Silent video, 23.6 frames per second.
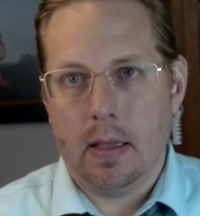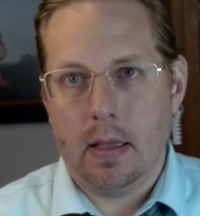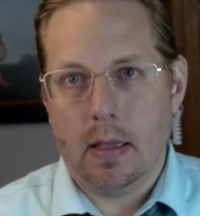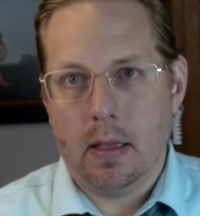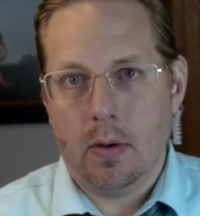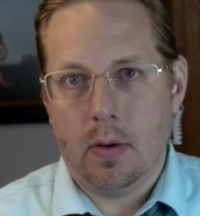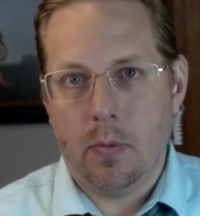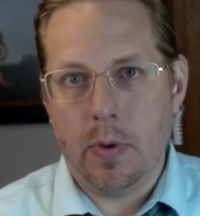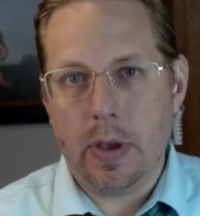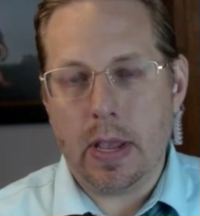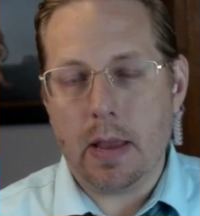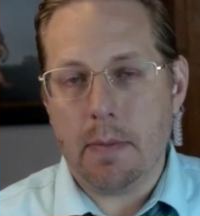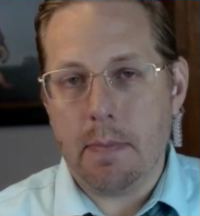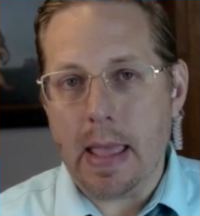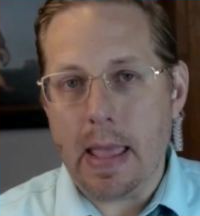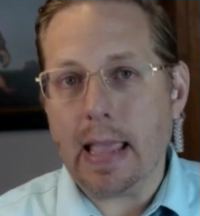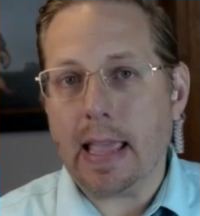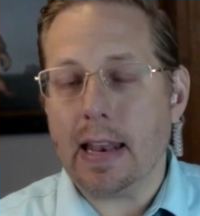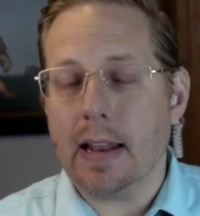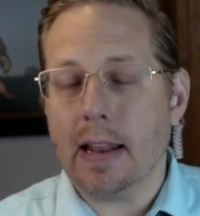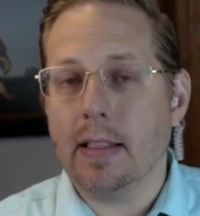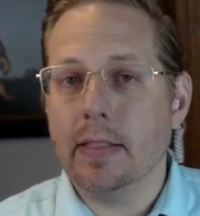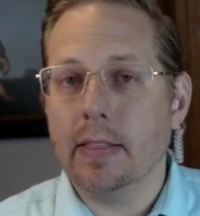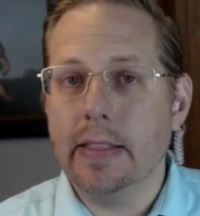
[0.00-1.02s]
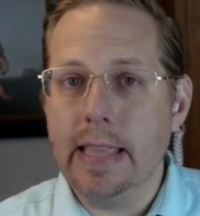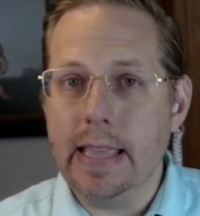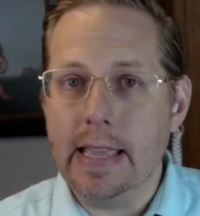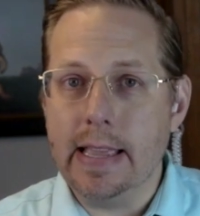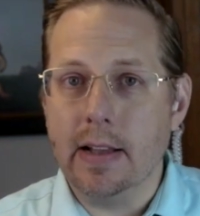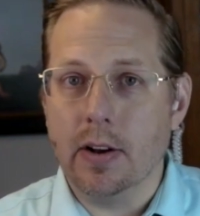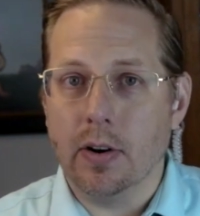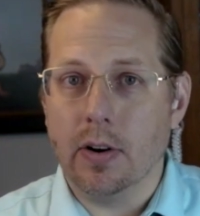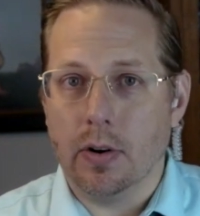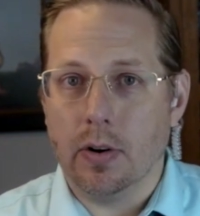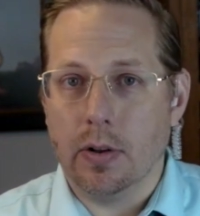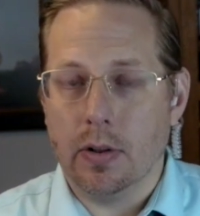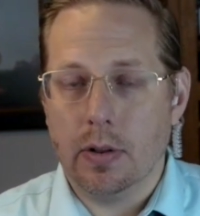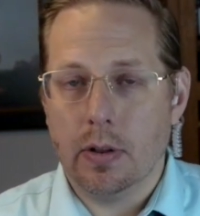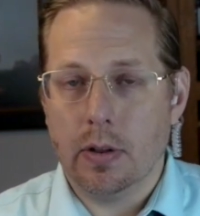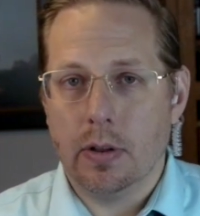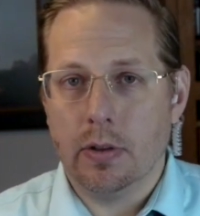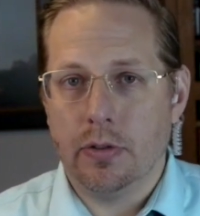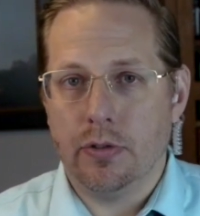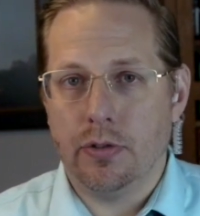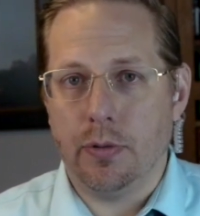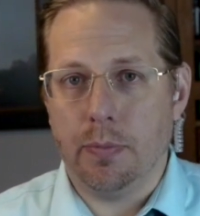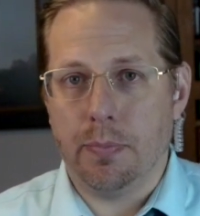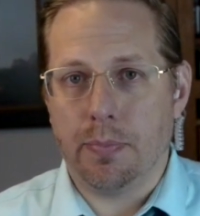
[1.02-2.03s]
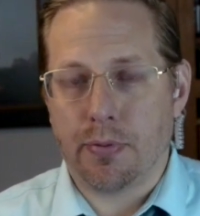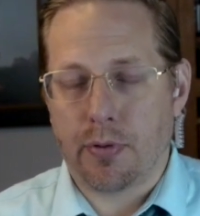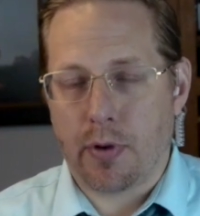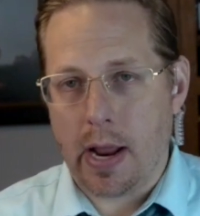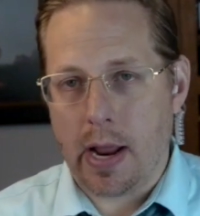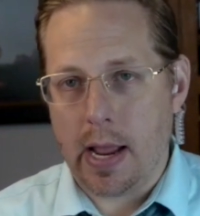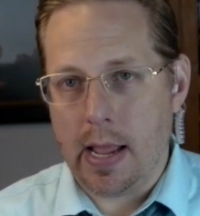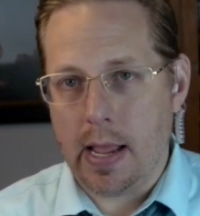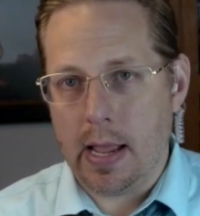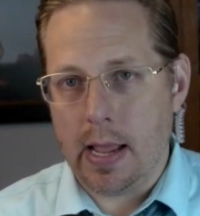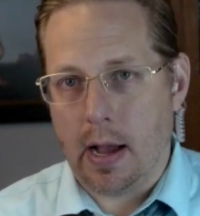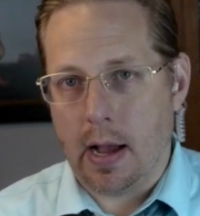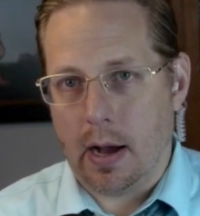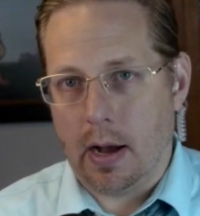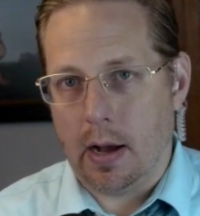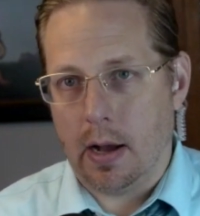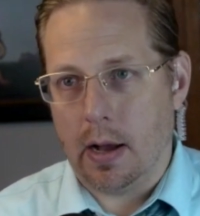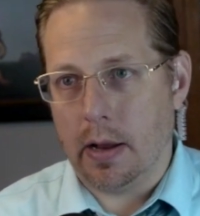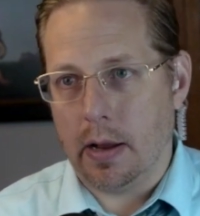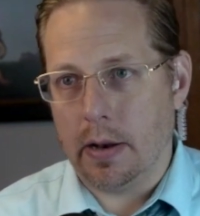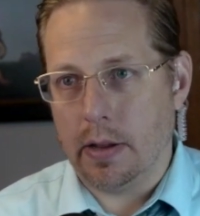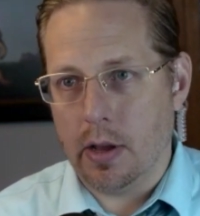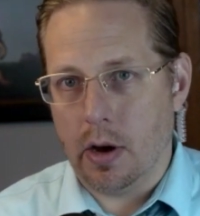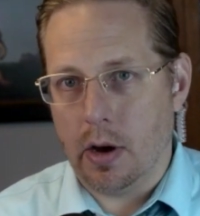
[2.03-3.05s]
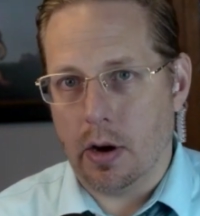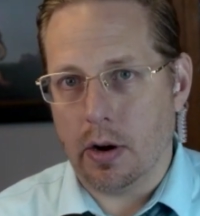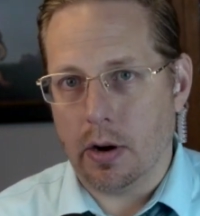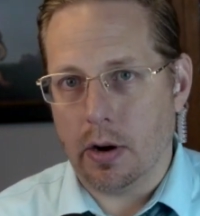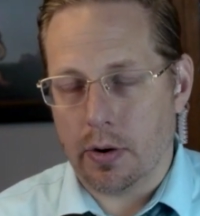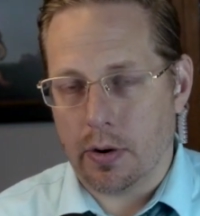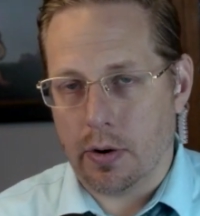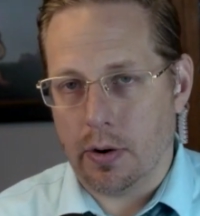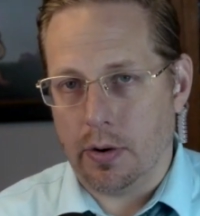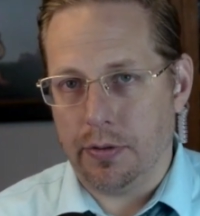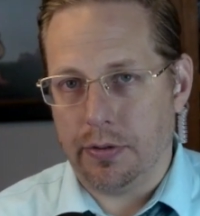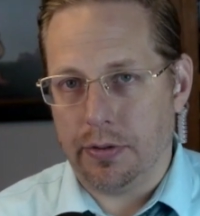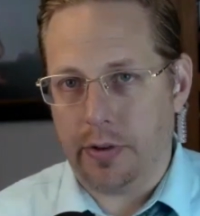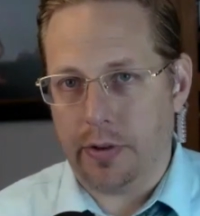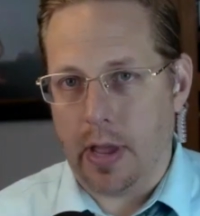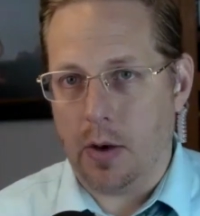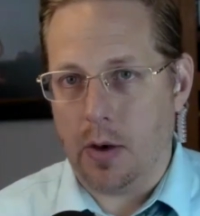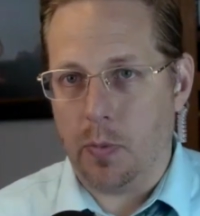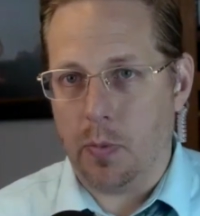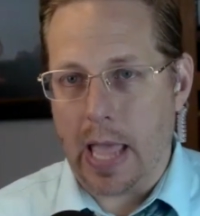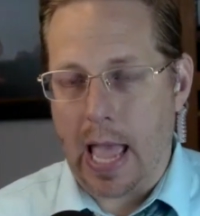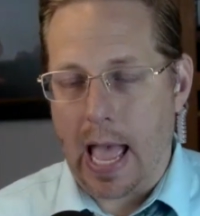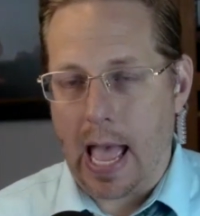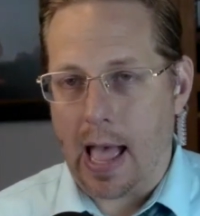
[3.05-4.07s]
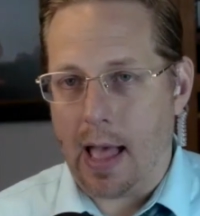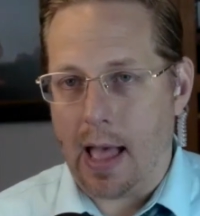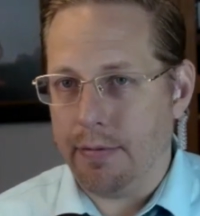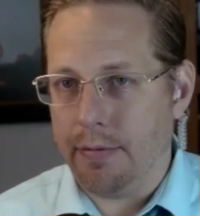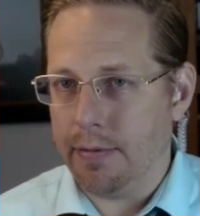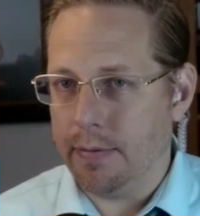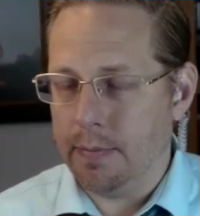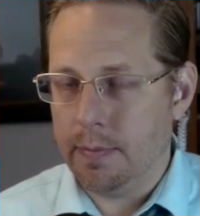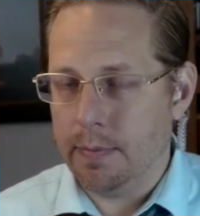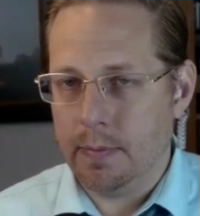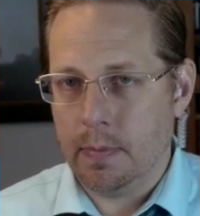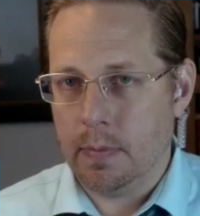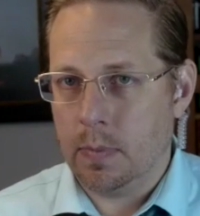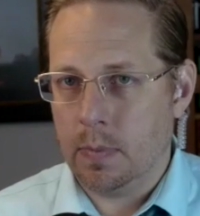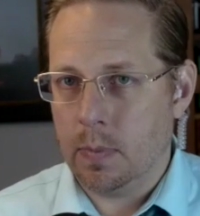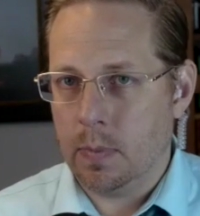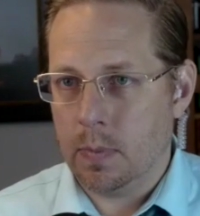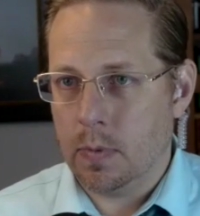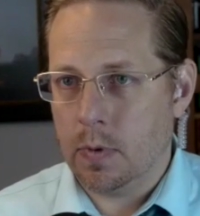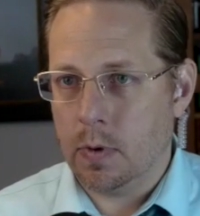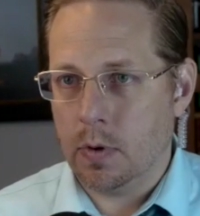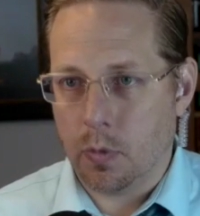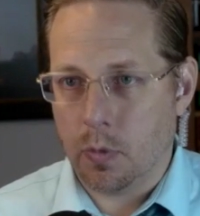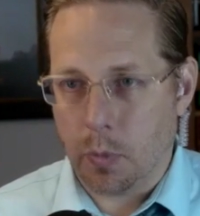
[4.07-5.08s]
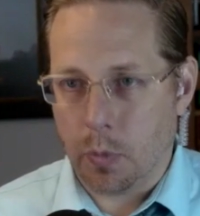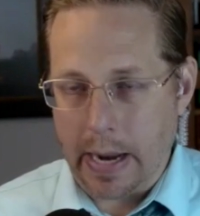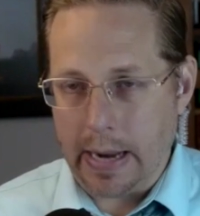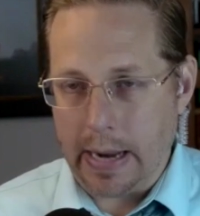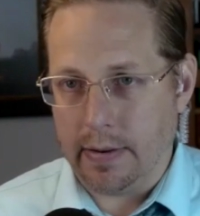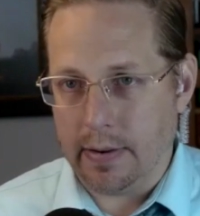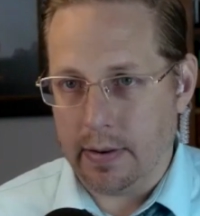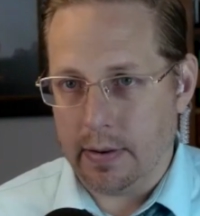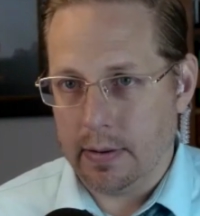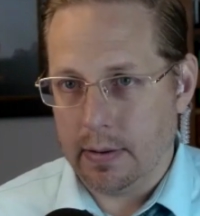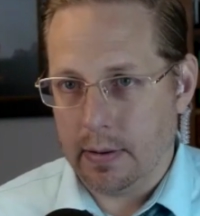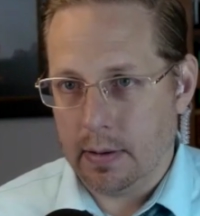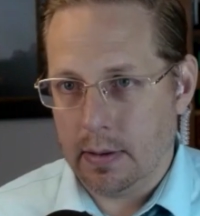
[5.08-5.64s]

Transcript: it illegal to prey on young girls, and we have. Great.